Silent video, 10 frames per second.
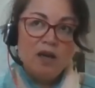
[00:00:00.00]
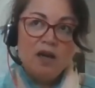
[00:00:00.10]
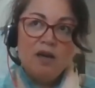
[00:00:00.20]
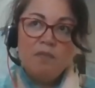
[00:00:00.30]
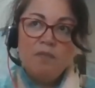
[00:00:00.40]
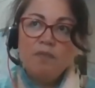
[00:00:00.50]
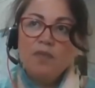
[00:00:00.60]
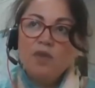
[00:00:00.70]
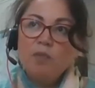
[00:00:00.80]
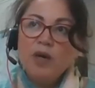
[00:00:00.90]

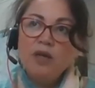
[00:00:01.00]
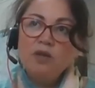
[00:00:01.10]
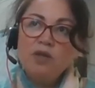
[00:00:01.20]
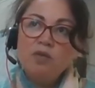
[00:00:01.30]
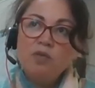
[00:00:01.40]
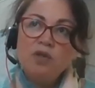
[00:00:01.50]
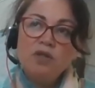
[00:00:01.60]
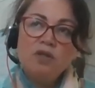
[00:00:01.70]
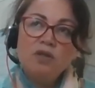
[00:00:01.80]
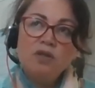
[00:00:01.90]
the post
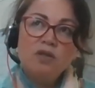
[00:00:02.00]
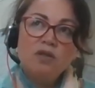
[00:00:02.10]
was